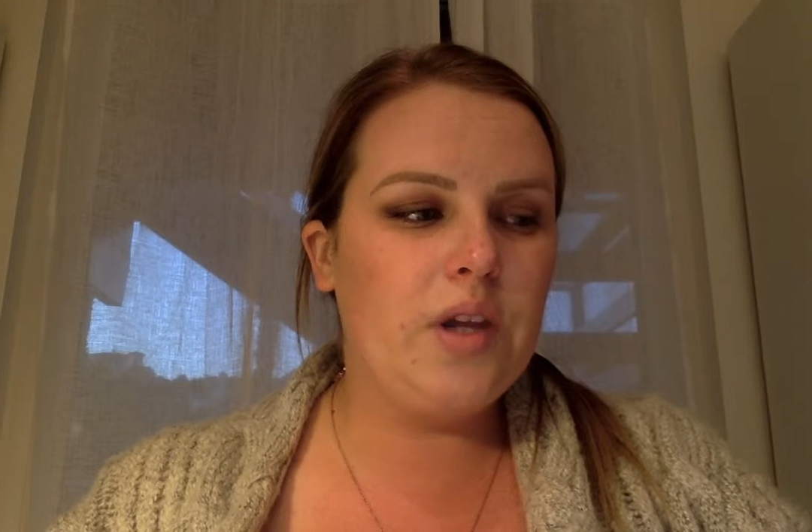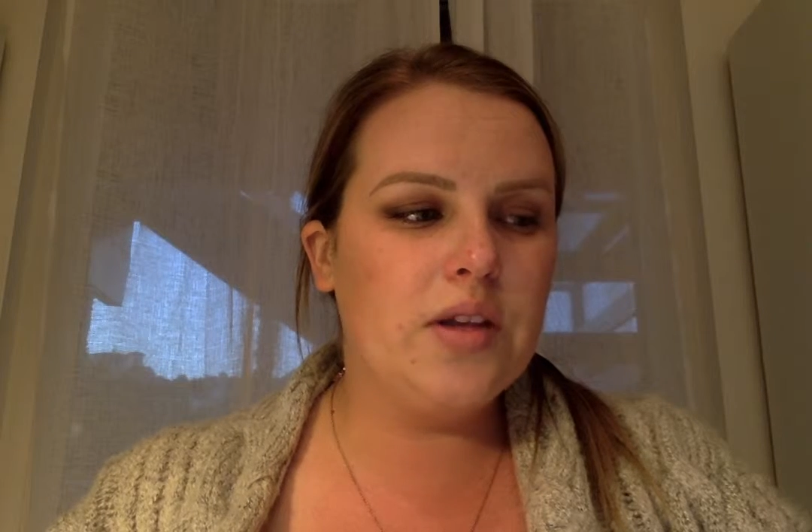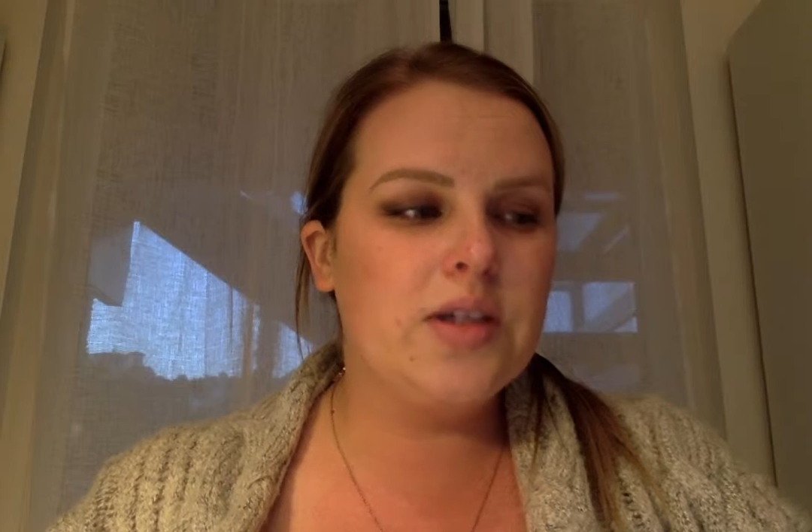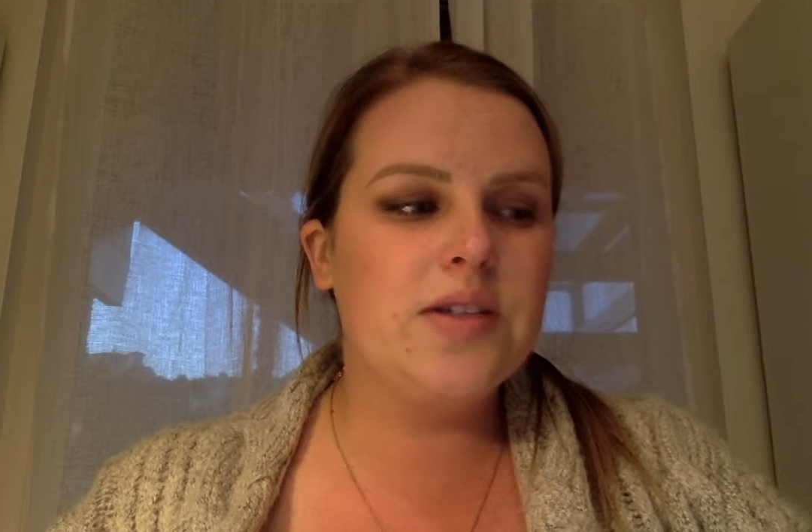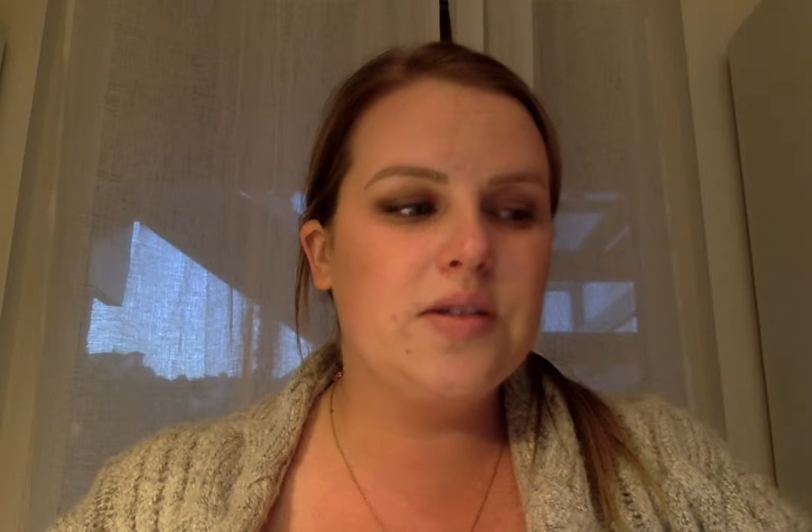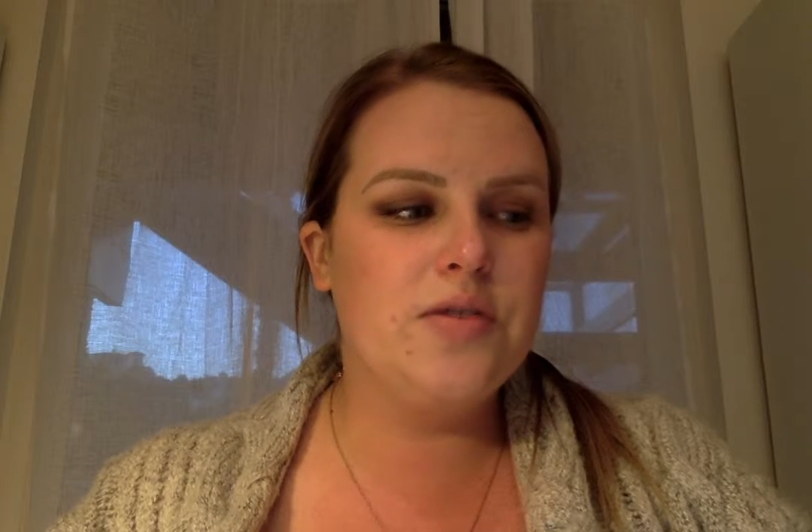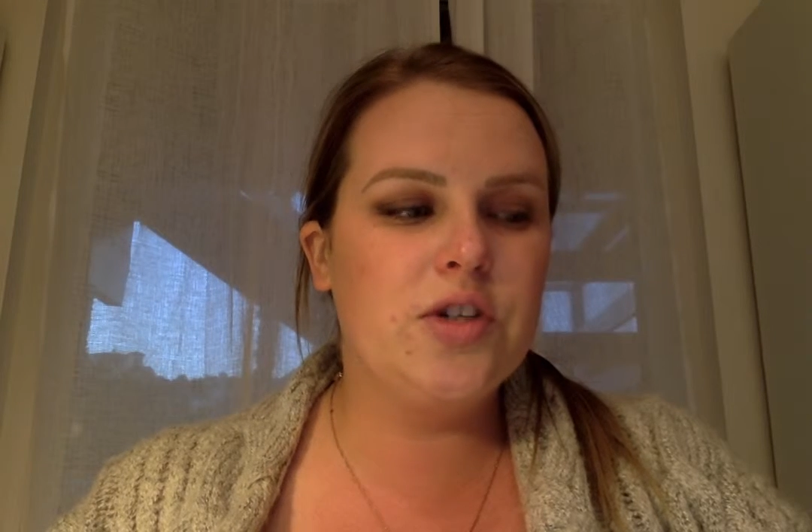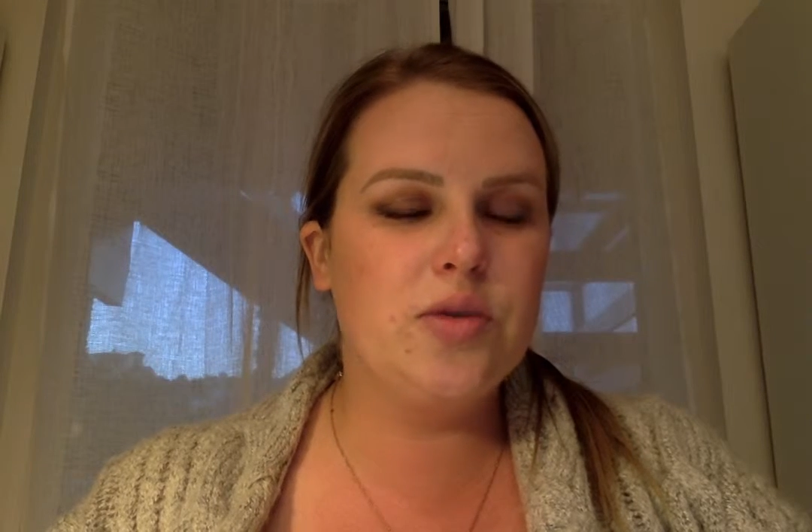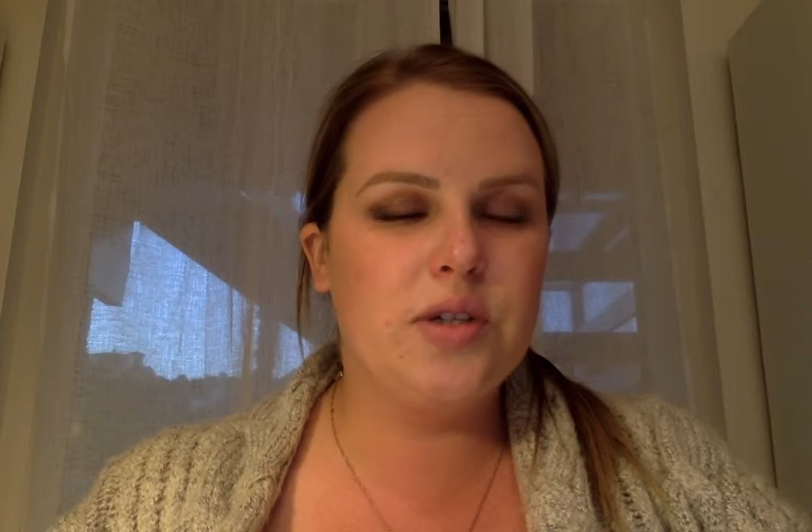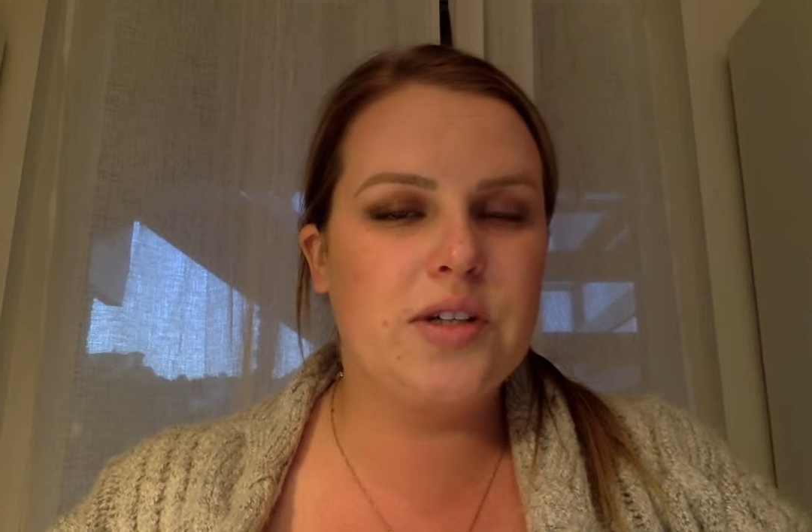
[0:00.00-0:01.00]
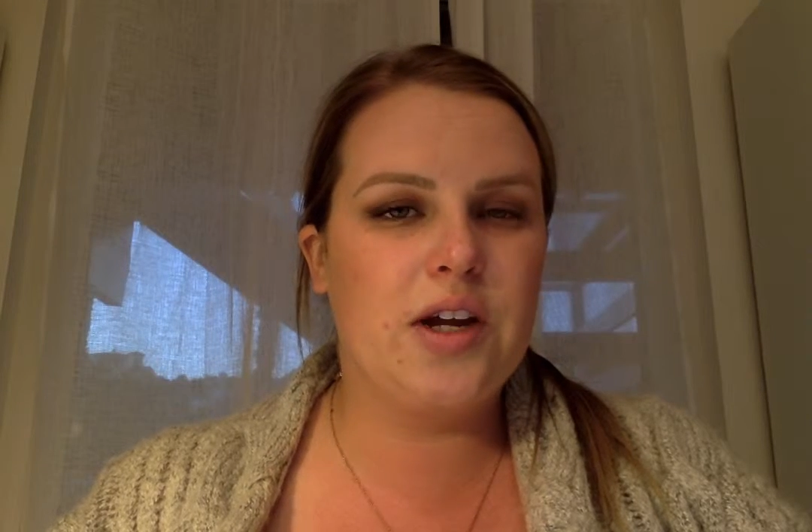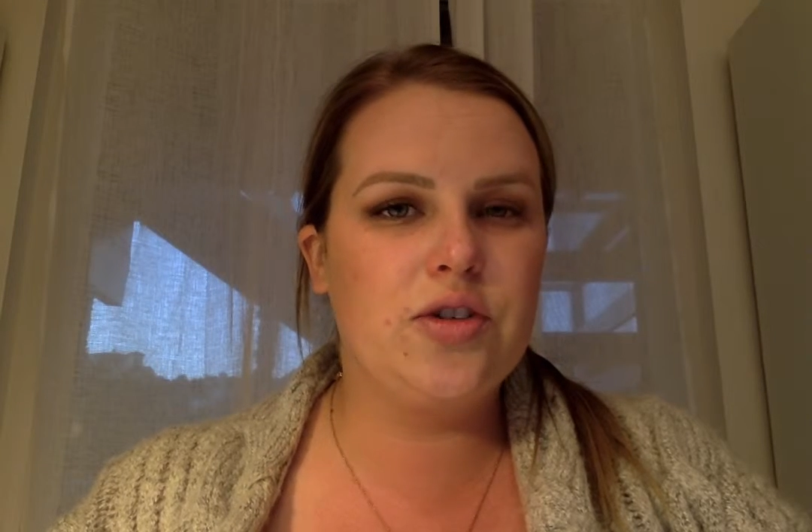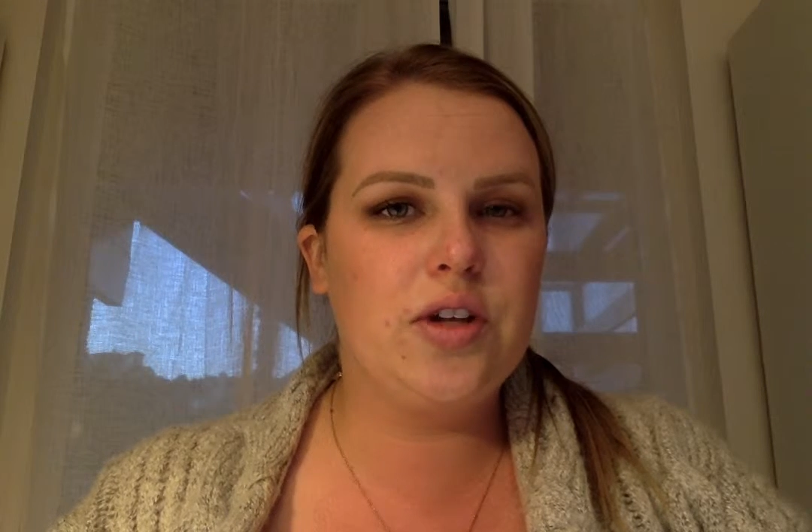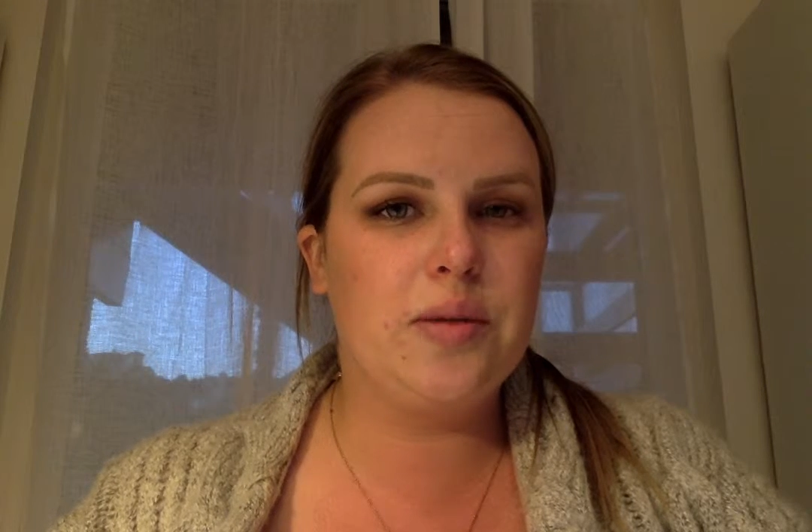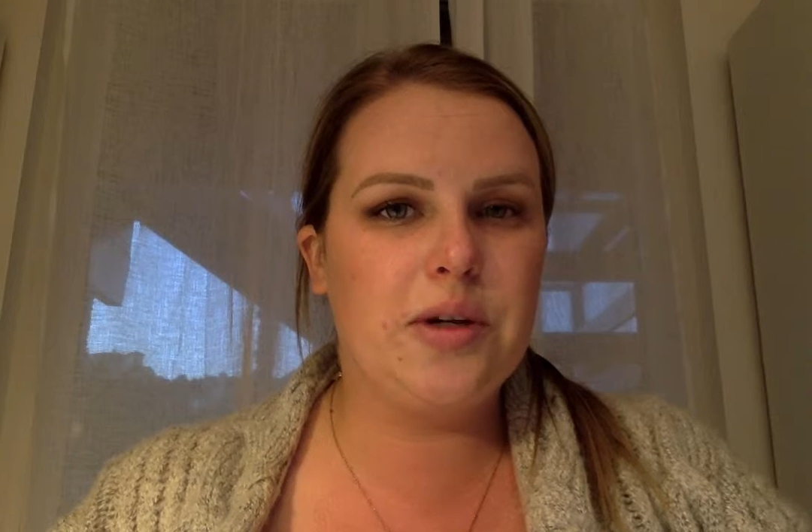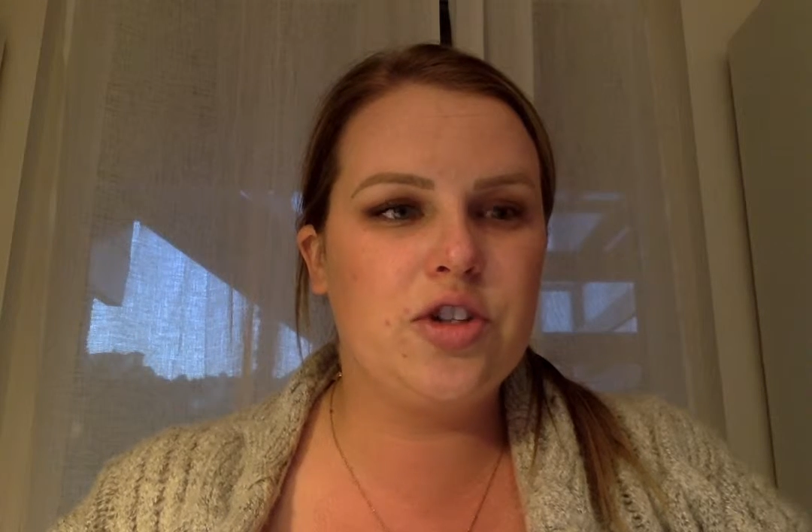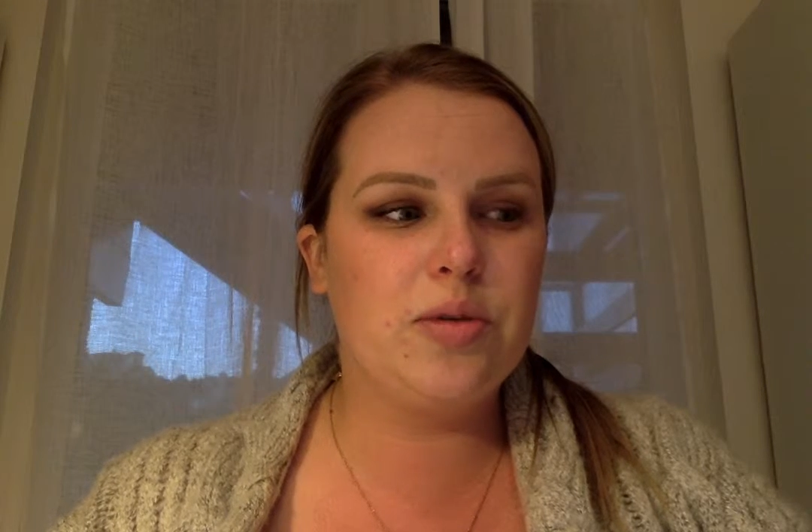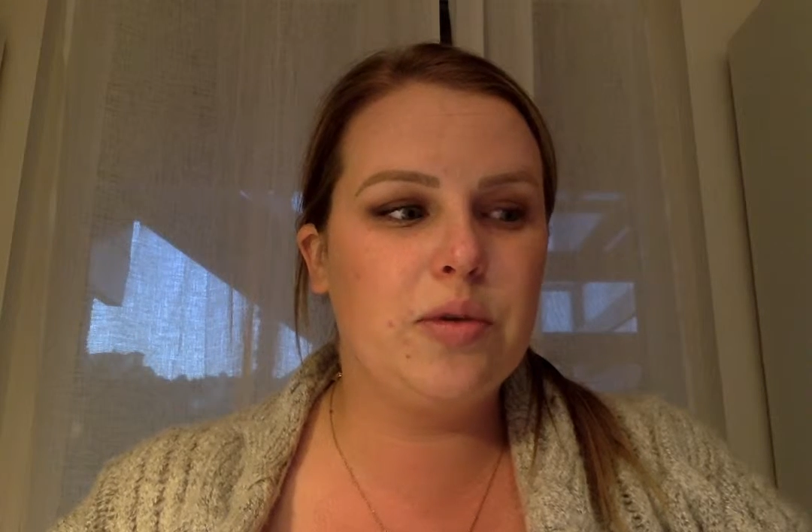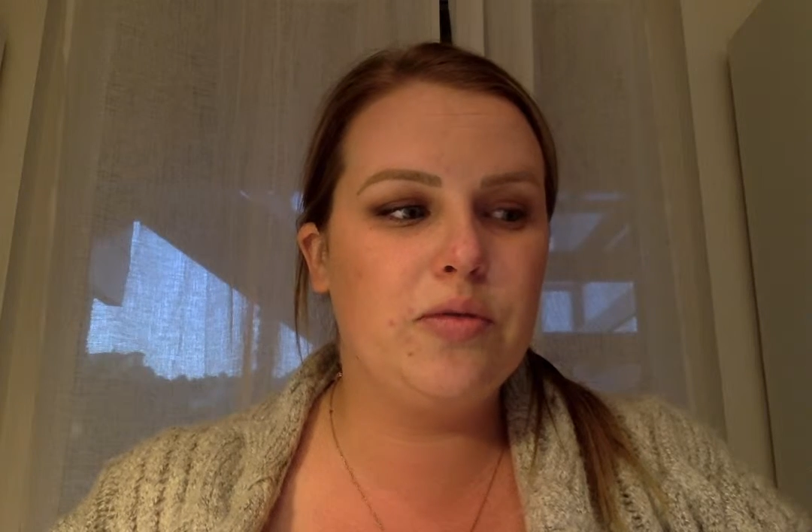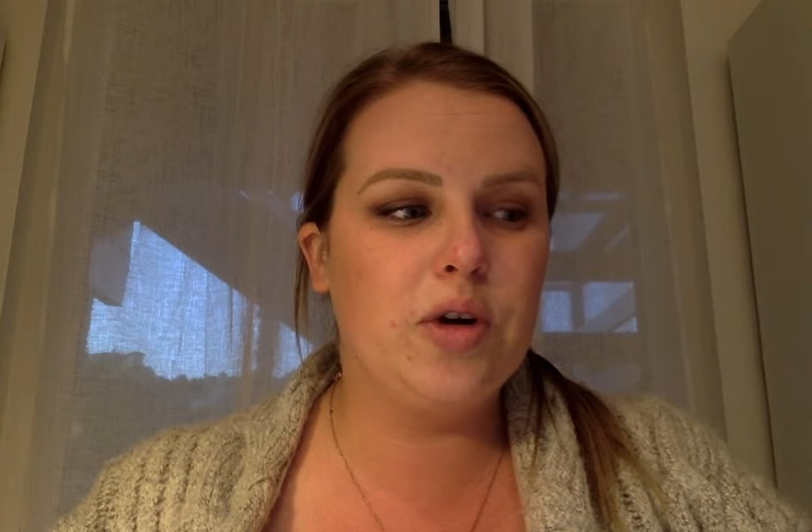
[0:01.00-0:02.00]
this visual schedule I
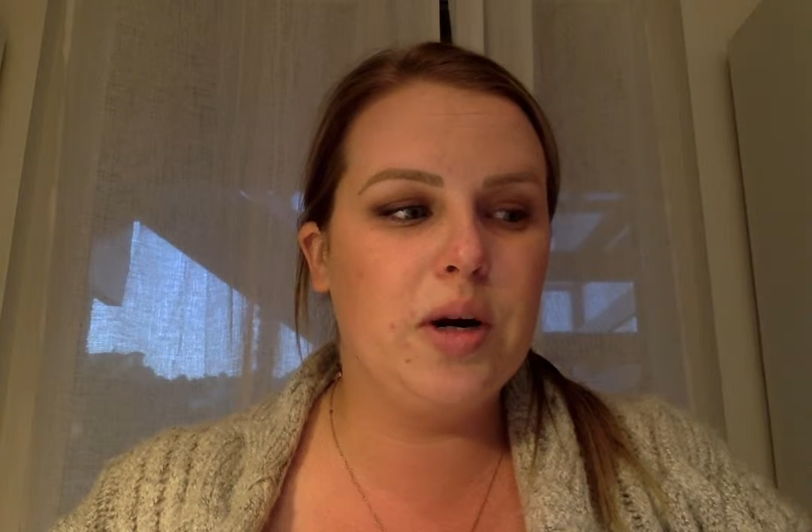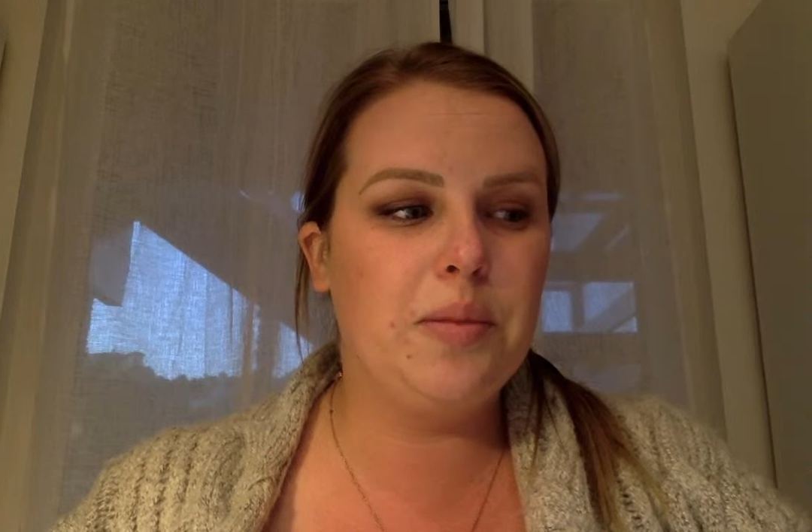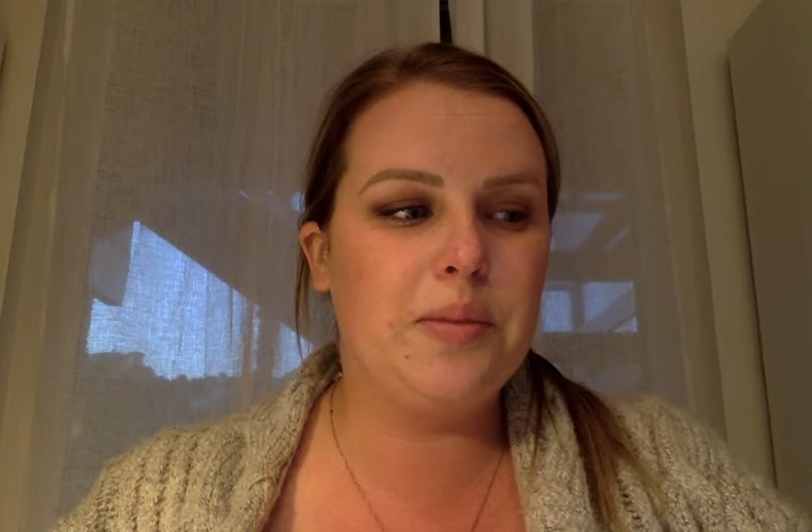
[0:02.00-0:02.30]
mentioned before,